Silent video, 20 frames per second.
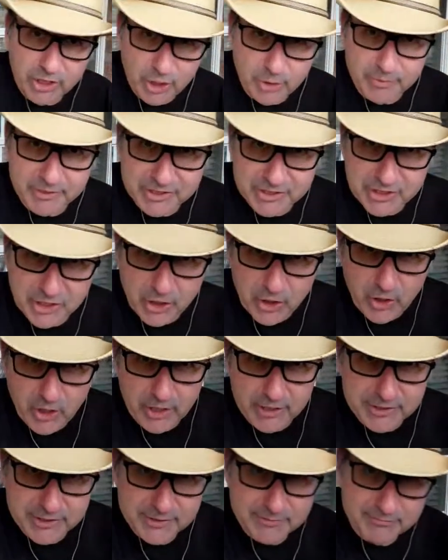Cuban
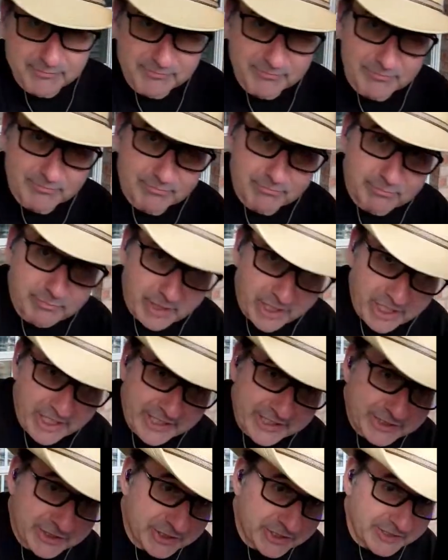cigars,
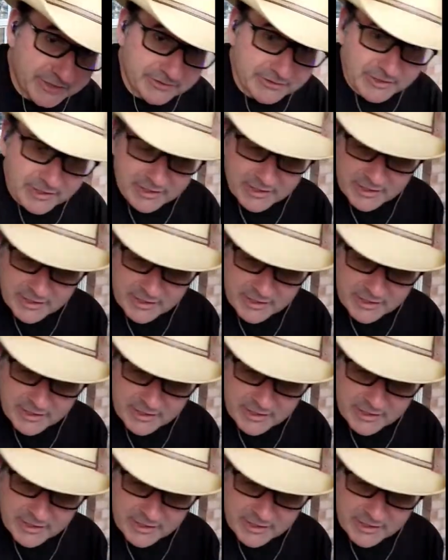Punch and